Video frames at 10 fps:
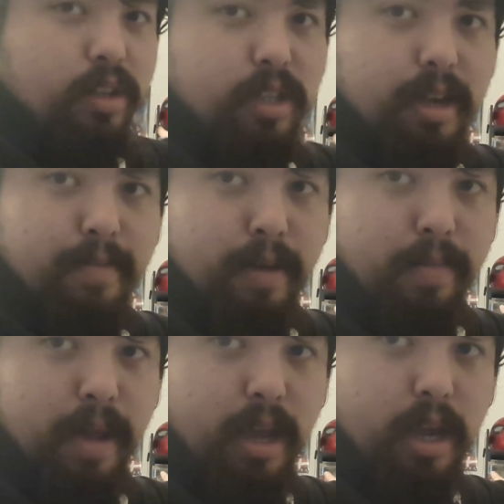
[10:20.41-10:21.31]
see it, but I'm
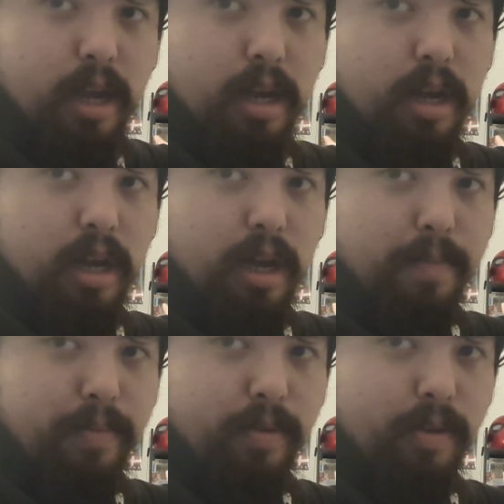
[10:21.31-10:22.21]
hanging
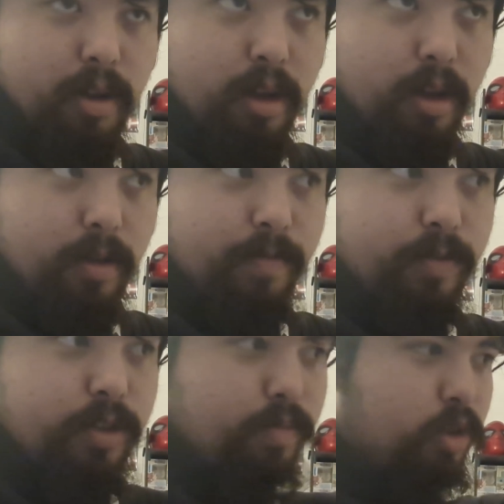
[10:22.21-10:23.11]
up
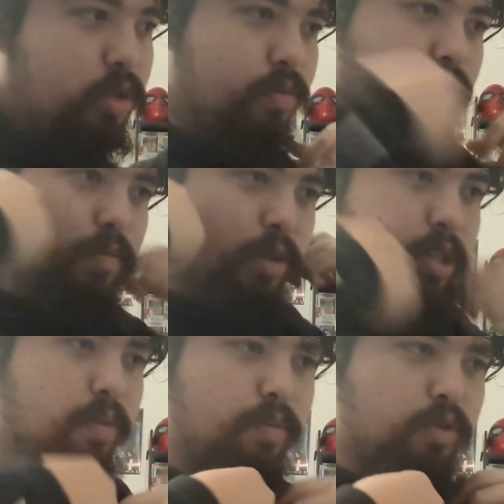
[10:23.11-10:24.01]
some just what is
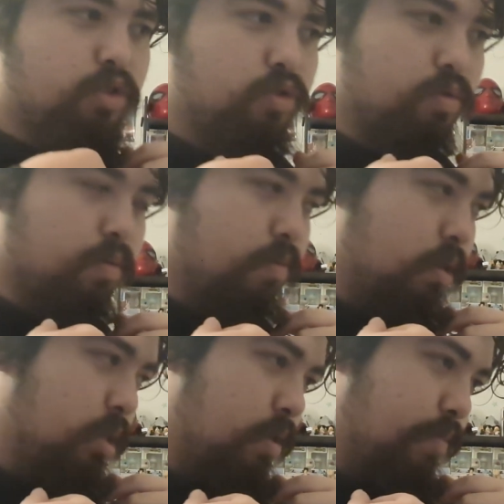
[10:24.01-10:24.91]

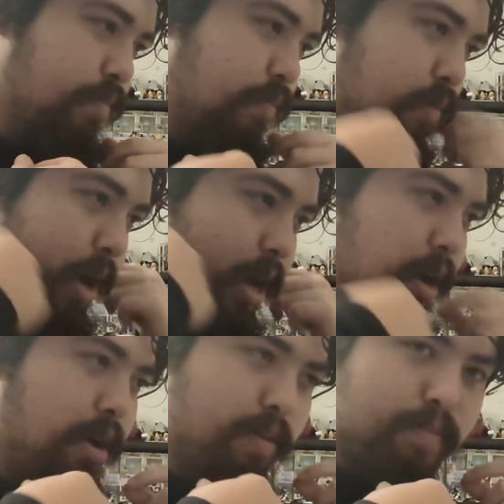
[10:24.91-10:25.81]
it
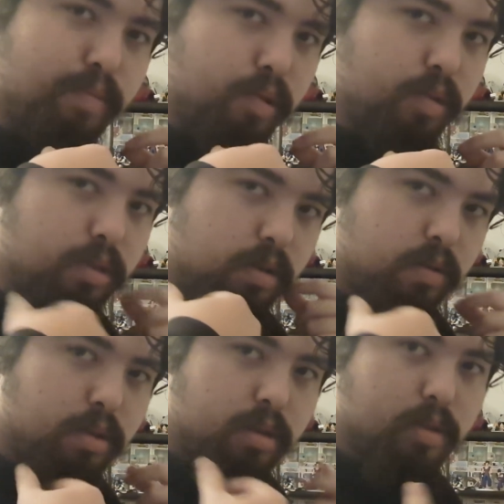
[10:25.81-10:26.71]
wired
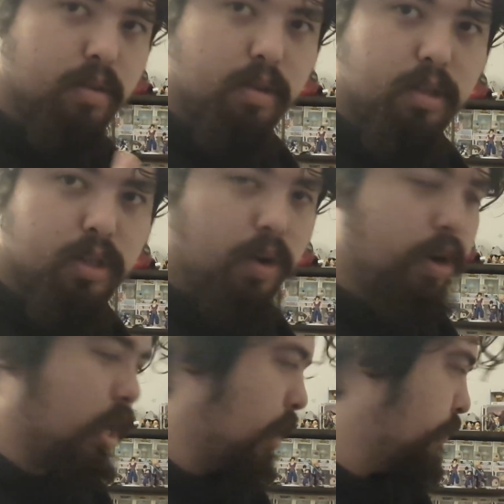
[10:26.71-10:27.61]
Bluetooth
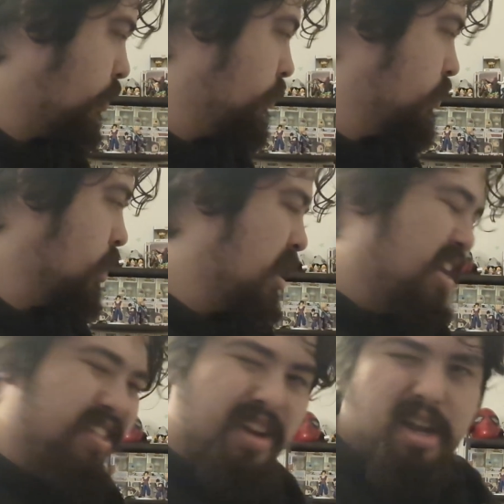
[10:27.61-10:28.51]
Sony headphones
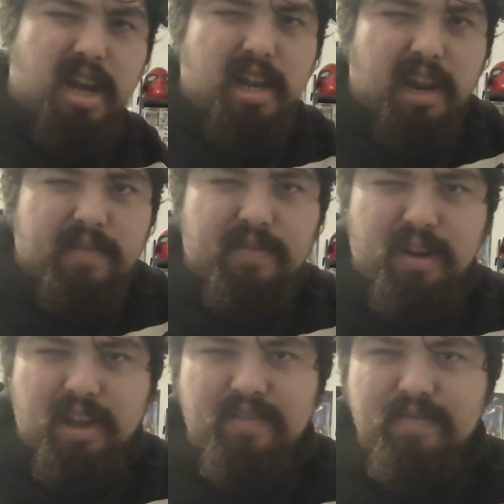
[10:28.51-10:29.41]
that I got like for
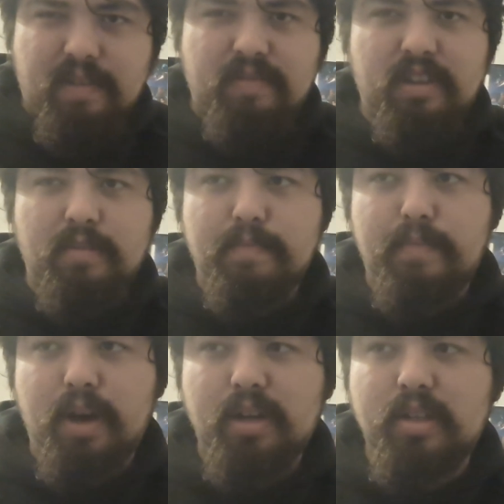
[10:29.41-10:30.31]
like
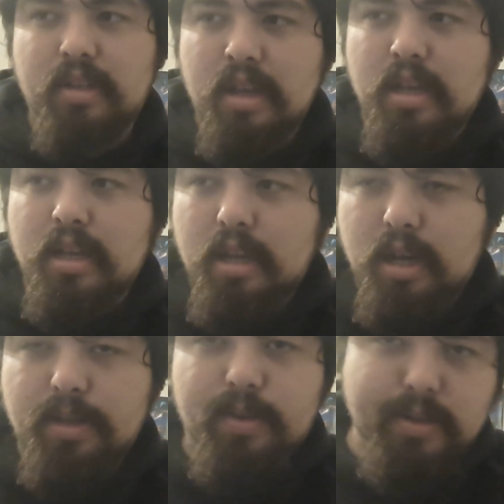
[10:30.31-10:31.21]
$15.
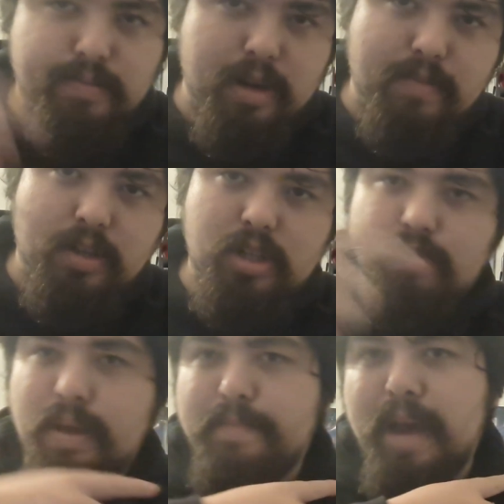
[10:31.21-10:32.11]
Those are pretty much just
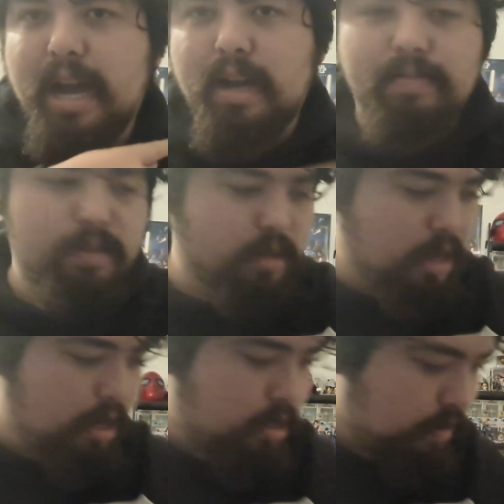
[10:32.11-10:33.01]
my backups in
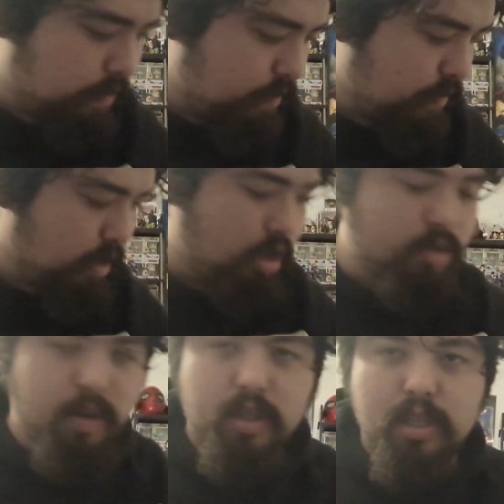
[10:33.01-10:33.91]
case of these
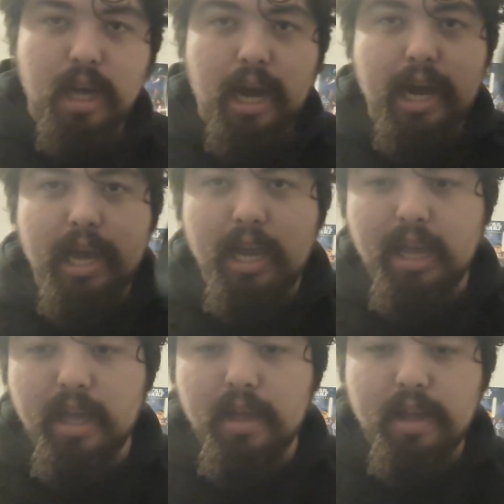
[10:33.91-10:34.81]
ones die.
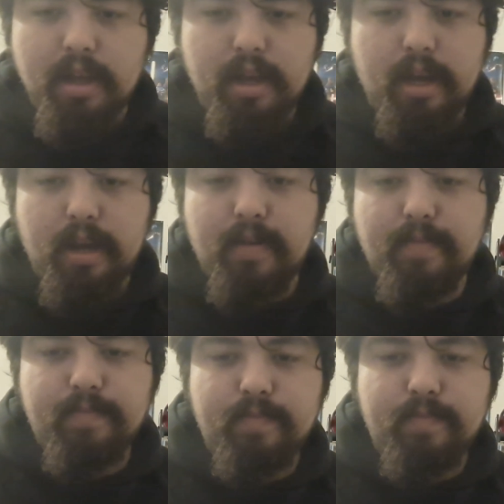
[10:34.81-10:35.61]
Um,